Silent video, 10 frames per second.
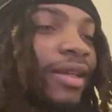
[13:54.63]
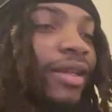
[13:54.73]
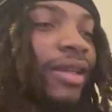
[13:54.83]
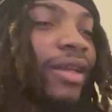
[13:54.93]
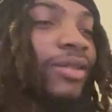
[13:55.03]

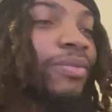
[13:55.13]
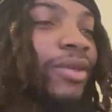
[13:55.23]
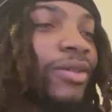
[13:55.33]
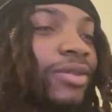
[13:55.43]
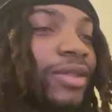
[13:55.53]
And that
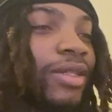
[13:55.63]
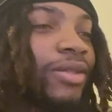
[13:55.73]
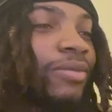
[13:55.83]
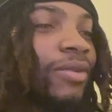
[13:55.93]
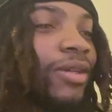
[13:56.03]
bro sent
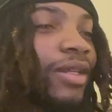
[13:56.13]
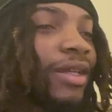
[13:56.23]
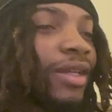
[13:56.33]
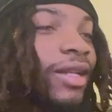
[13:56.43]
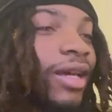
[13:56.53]
him on a
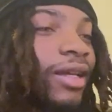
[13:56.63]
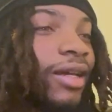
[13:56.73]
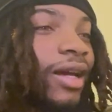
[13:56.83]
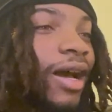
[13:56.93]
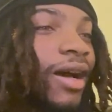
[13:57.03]
hit like a
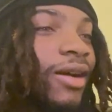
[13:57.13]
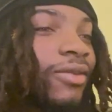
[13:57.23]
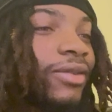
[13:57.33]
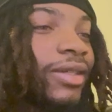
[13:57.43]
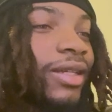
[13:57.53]

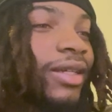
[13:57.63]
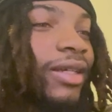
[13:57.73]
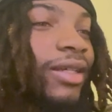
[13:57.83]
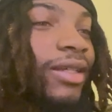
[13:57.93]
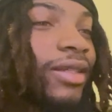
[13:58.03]
coward,
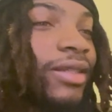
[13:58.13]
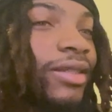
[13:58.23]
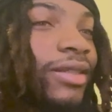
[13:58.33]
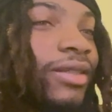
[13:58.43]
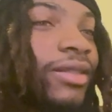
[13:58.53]
nigga.
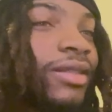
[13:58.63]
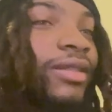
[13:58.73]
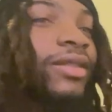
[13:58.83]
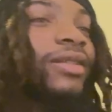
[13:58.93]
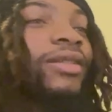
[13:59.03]

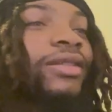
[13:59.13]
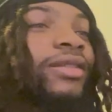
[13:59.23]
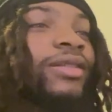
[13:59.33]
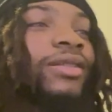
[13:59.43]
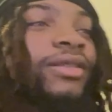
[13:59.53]
He sat
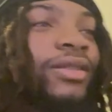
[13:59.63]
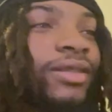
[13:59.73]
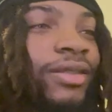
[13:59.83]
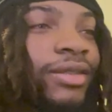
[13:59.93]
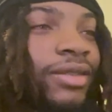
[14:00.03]
on the couch, but